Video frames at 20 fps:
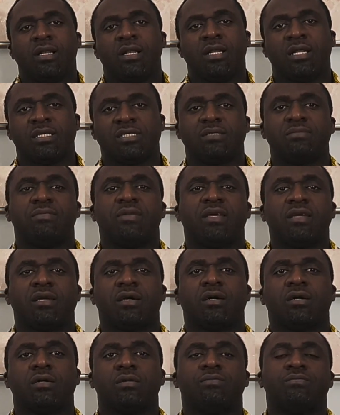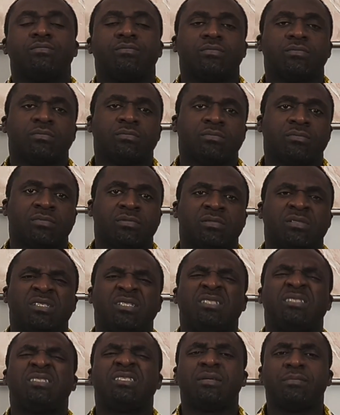Let's make a
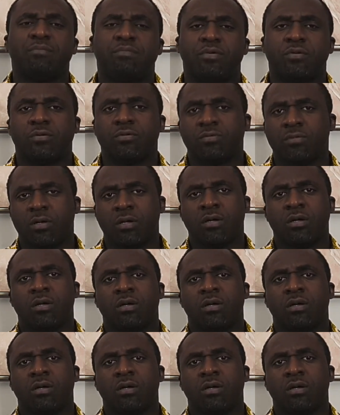simple